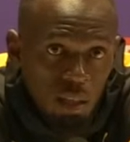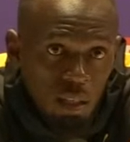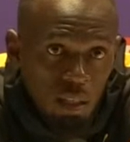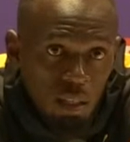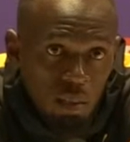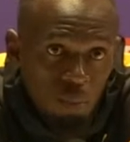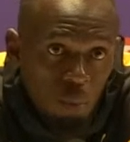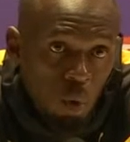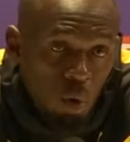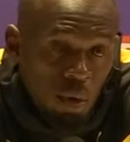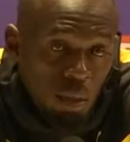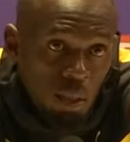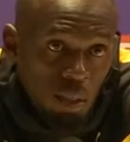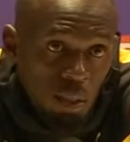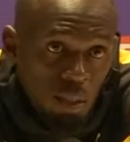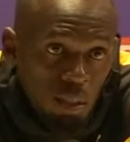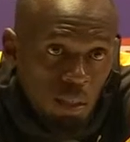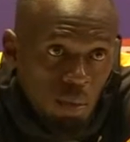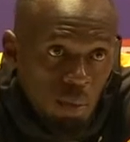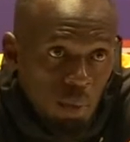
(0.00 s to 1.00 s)
the sport
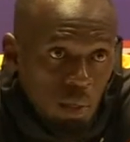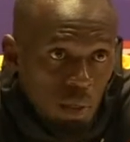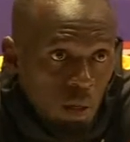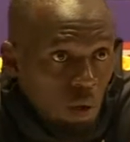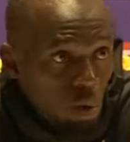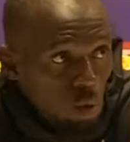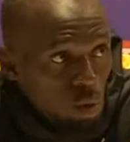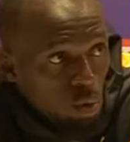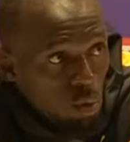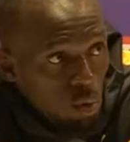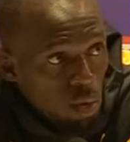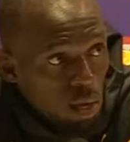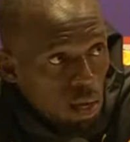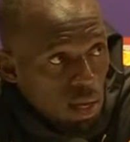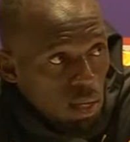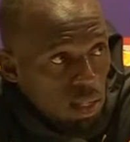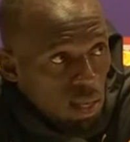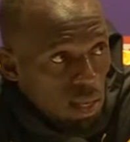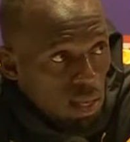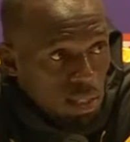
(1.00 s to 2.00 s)
has been going through a
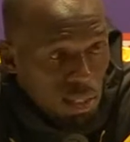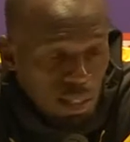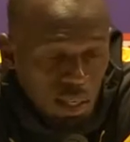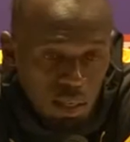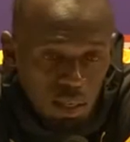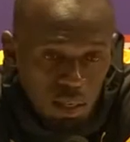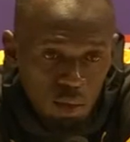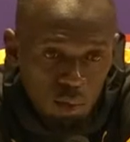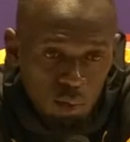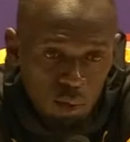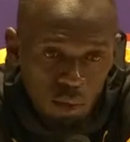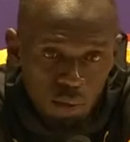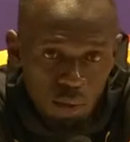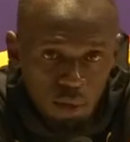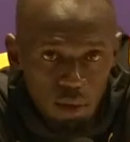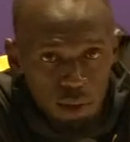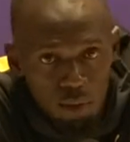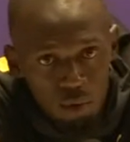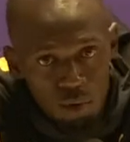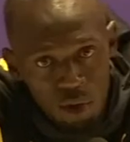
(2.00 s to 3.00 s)
lot. I said it, we've
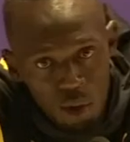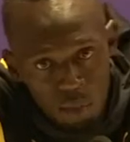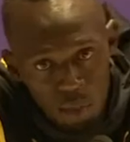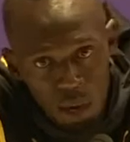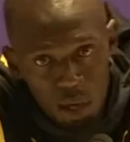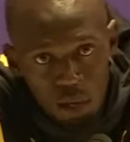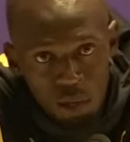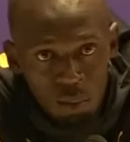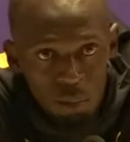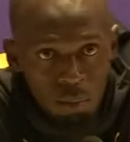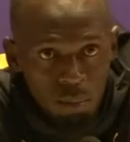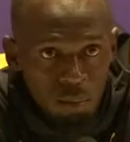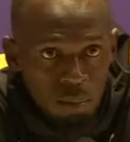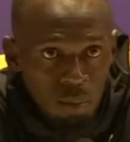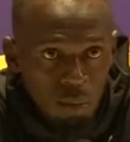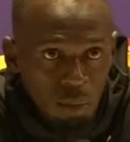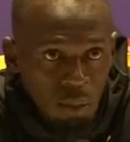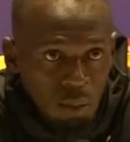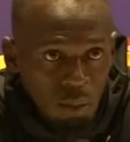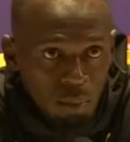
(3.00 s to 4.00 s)
hit rock bottom,
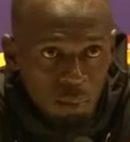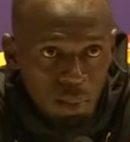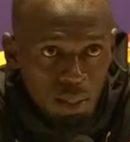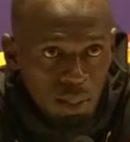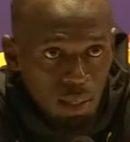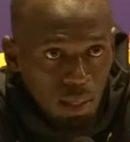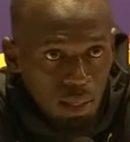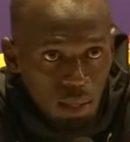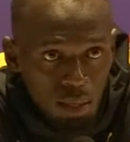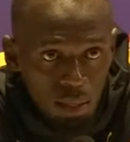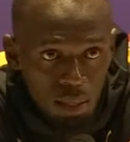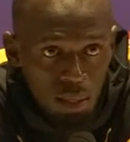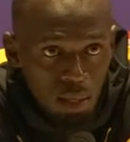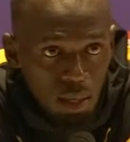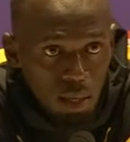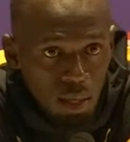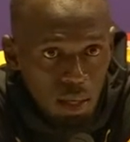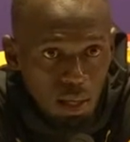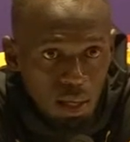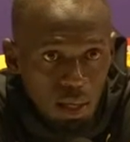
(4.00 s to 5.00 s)
I think,
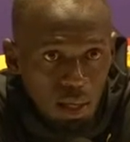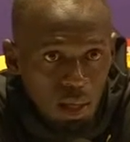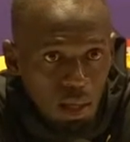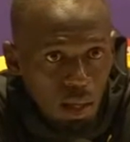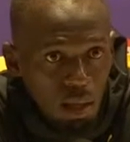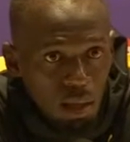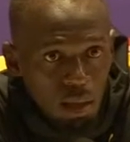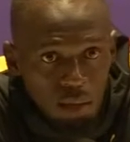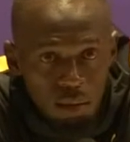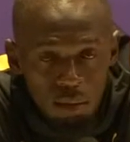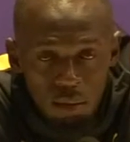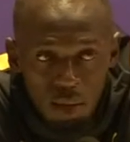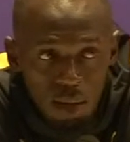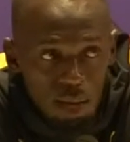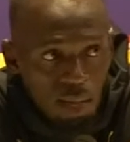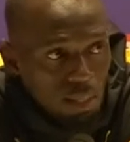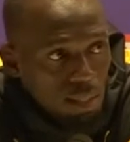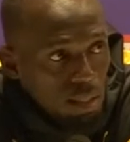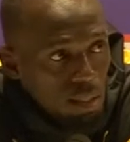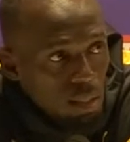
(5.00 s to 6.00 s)

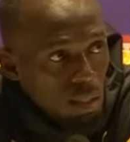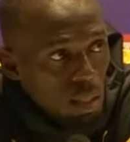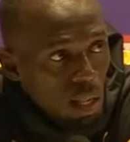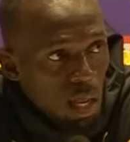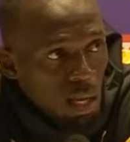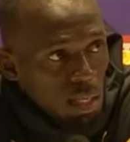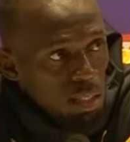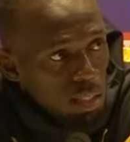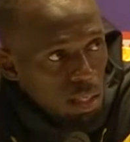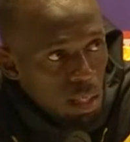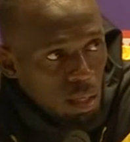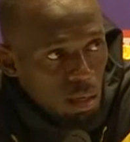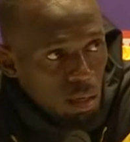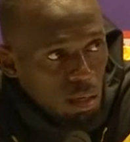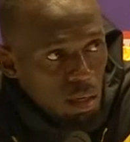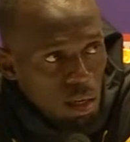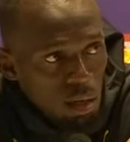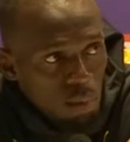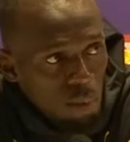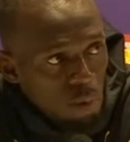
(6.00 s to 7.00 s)
last
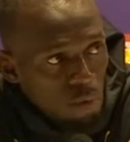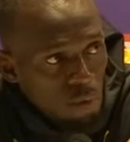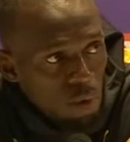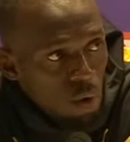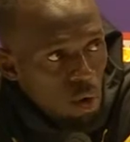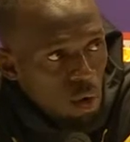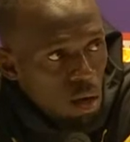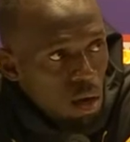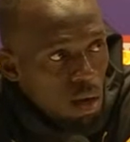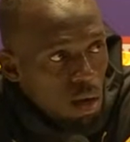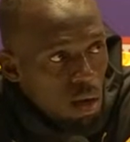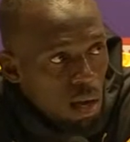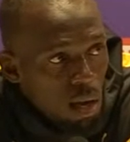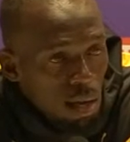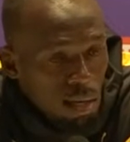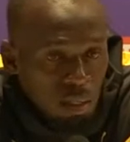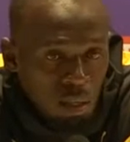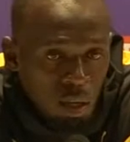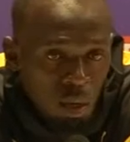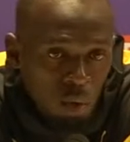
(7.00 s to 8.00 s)
year, a year before,
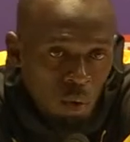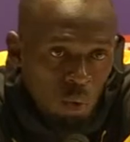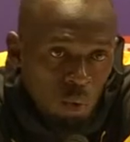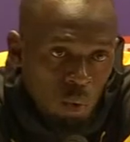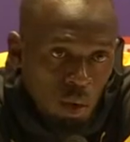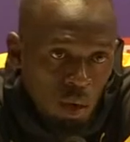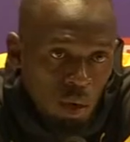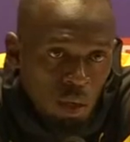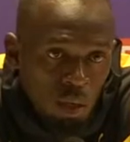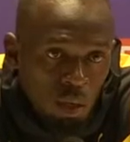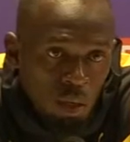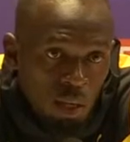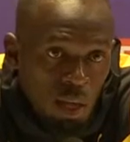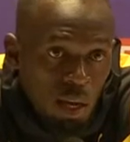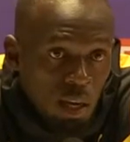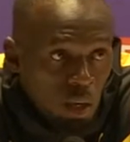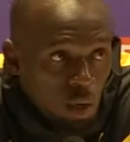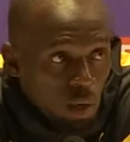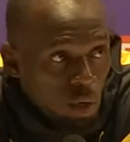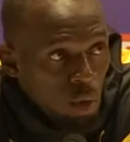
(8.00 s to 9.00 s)
and now we're
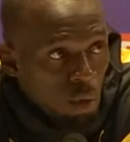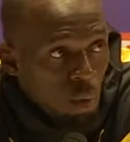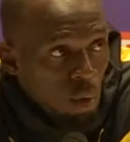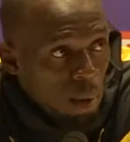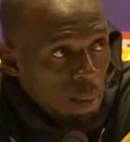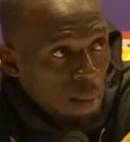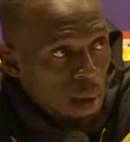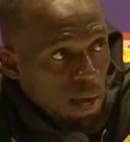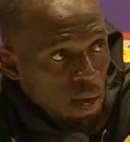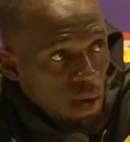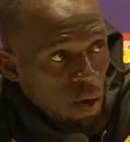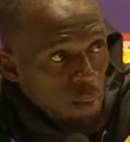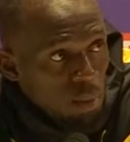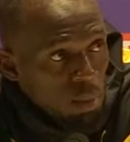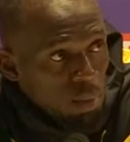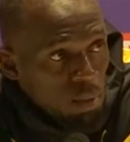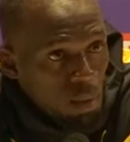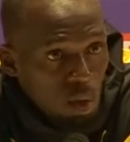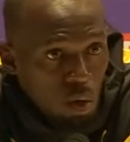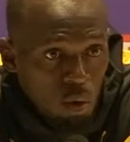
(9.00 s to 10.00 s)
kind of on our way back up.
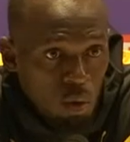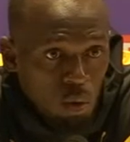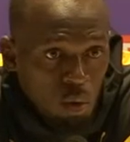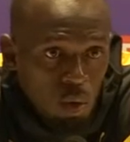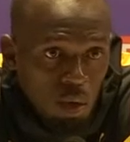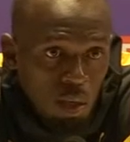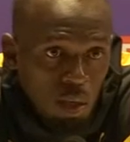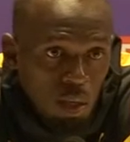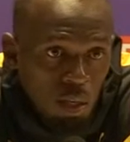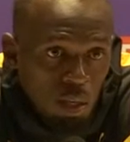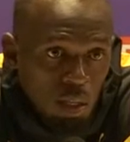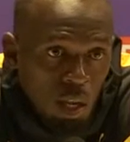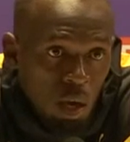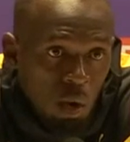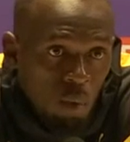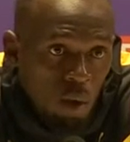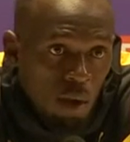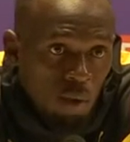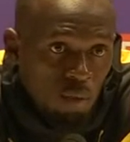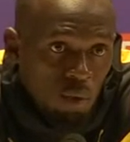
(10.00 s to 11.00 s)
So
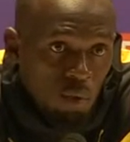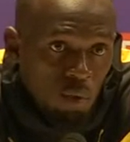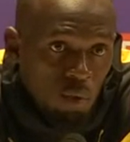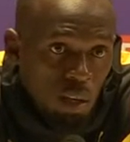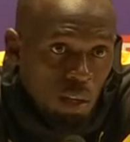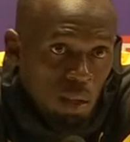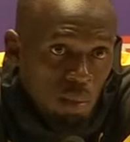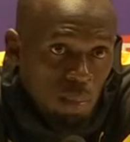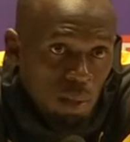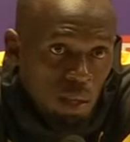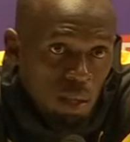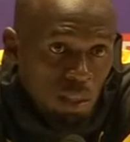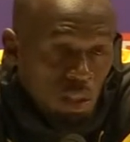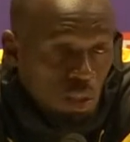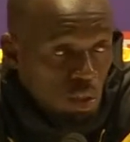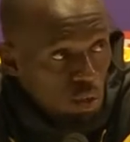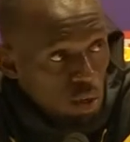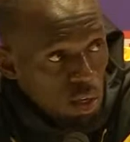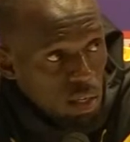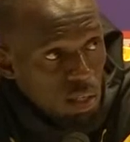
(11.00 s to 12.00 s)
now we have to really be
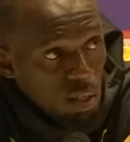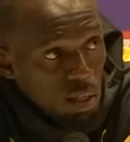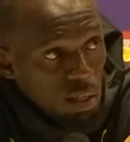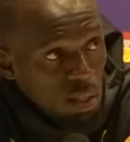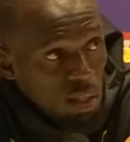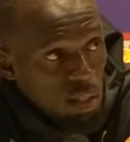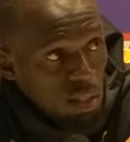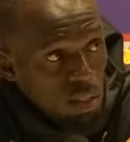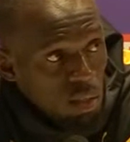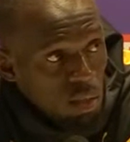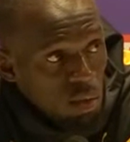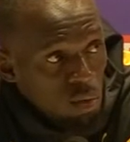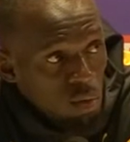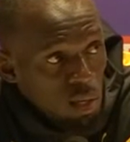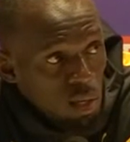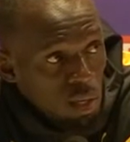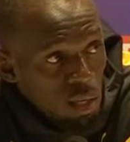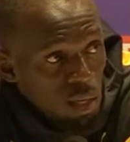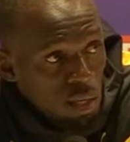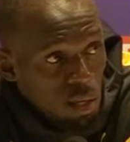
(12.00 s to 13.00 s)
strict on this to
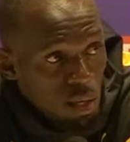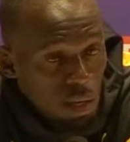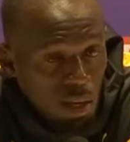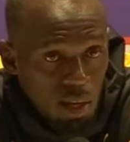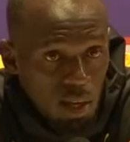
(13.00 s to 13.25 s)
really